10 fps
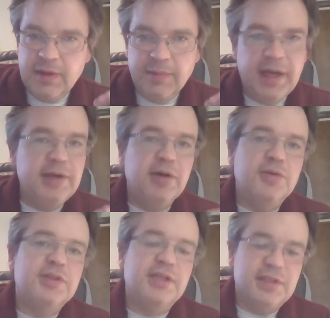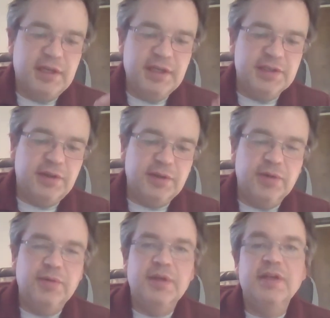My notes, I said, he's
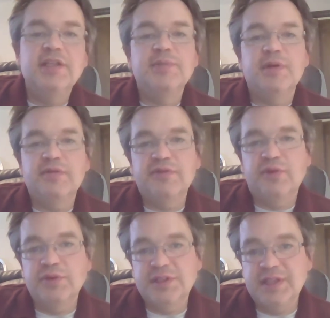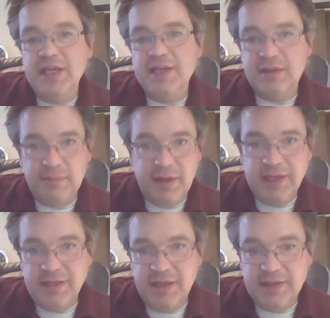alone and he's been forsaken
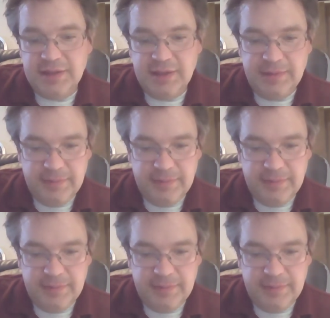by Daisy.